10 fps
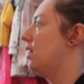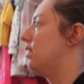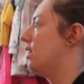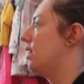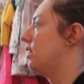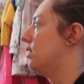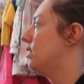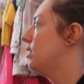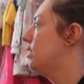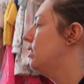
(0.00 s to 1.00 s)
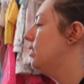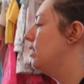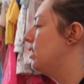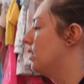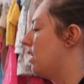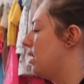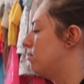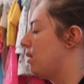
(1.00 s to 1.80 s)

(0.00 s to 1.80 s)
and then it like